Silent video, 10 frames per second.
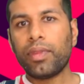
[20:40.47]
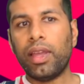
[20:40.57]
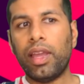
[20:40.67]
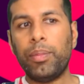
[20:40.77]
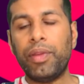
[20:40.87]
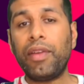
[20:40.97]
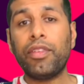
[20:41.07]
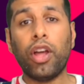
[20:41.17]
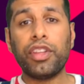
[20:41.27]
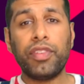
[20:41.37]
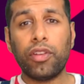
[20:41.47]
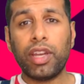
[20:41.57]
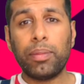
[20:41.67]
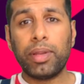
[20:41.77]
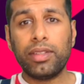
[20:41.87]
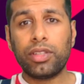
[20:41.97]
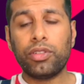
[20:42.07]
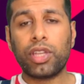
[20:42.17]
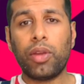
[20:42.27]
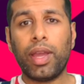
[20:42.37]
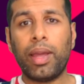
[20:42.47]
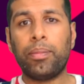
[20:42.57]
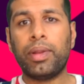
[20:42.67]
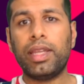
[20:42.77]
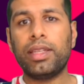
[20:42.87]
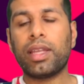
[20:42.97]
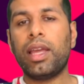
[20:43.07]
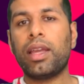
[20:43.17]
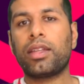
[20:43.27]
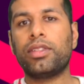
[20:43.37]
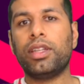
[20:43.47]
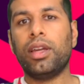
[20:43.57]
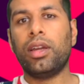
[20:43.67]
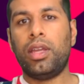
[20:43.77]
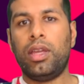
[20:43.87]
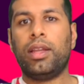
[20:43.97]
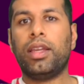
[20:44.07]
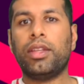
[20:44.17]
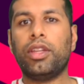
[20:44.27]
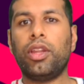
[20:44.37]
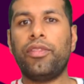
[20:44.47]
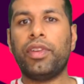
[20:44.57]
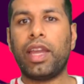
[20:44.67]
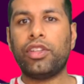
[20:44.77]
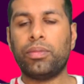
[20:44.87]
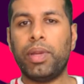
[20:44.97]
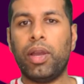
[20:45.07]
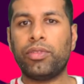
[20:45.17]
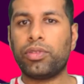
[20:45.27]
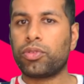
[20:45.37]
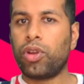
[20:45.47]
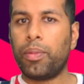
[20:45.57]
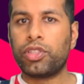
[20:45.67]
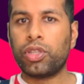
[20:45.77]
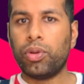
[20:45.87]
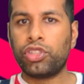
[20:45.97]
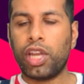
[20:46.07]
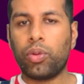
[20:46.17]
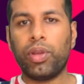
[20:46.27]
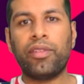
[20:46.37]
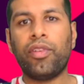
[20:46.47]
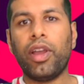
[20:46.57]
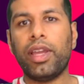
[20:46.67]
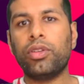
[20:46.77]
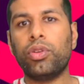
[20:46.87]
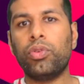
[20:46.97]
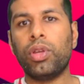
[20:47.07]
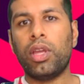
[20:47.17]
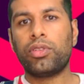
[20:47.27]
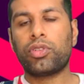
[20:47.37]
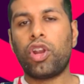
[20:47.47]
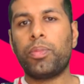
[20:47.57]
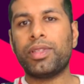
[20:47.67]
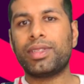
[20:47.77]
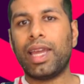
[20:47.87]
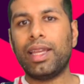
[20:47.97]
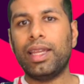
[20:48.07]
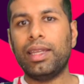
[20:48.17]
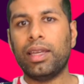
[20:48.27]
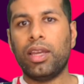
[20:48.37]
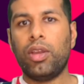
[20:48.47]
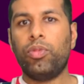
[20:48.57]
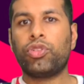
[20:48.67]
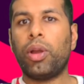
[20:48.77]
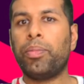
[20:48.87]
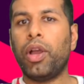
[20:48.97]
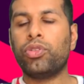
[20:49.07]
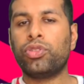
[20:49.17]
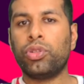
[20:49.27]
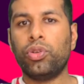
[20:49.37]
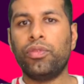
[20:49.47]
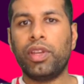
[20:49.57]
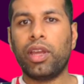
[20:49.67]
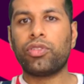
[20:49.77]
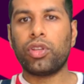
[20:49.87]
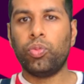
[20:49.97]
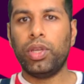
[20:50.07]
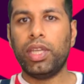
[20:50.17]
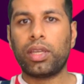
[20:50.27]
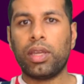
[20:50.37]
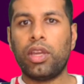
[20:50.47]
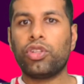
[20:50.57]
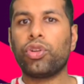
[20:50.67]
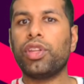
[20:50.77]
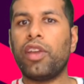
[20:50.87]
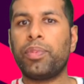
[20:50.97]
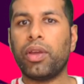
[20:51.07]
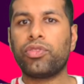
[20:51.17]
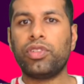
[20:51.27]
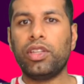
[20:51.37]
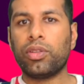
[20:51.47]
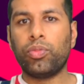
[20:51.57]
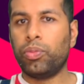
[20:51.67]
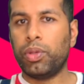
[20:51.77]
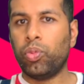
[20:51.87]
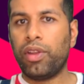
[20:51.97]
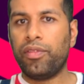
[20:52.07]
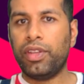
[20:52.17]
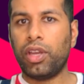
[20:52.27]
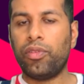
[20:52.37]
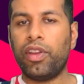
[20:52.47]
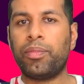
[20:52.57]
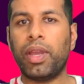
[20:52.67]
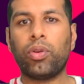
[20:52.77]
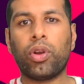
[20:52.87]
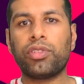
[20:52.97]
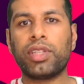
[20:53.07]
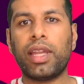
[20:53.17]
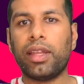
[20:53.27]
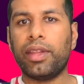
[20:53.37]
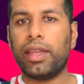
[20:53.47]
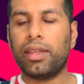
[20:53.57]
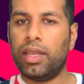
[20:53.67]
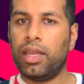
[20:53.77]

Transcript: Um, if you haven't liked this video already, please do so, and please consider clicking the notification bell and subscribing to our channel. We invite in new subscribers daily. We try and post two videos a week. During the F P L season, will be one video of F P L content, and then